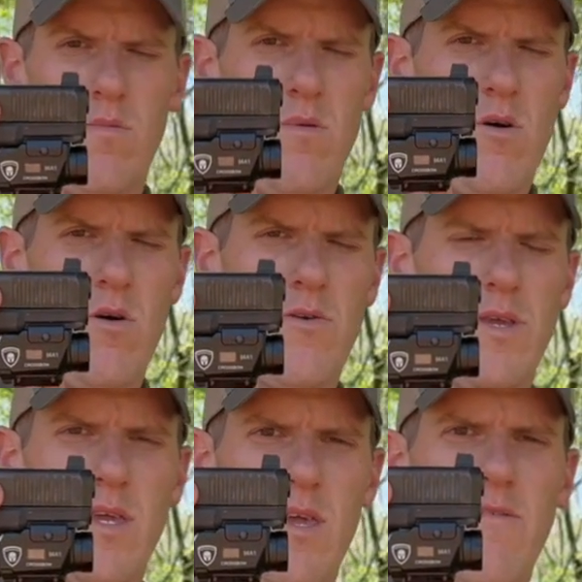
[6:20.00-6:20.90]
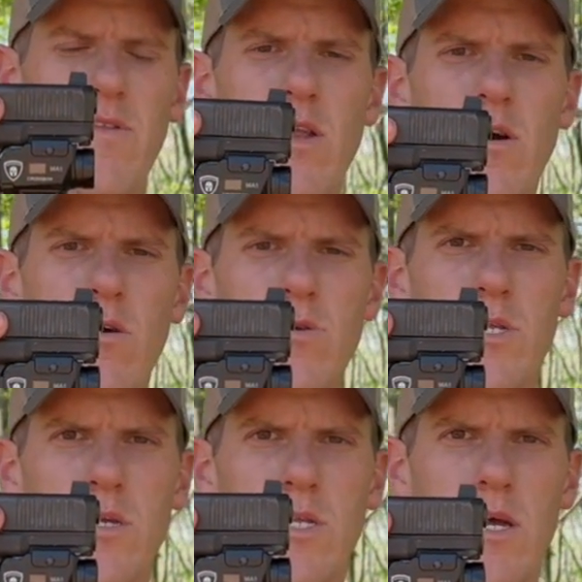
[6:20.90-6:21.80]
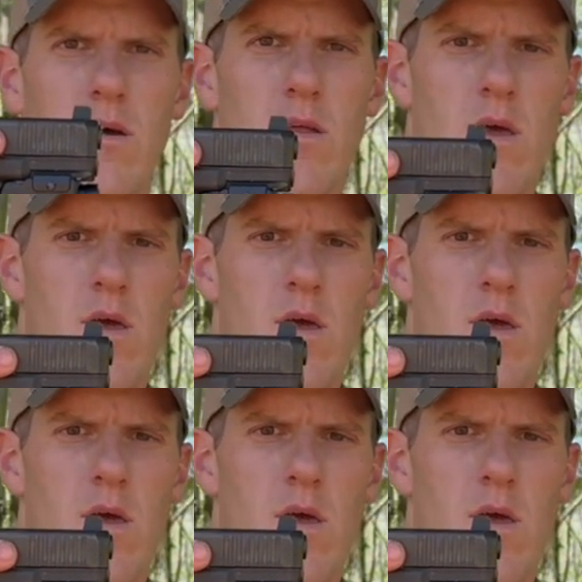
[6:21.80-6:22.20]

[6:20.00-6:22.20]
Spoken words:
hardly even at all sticks out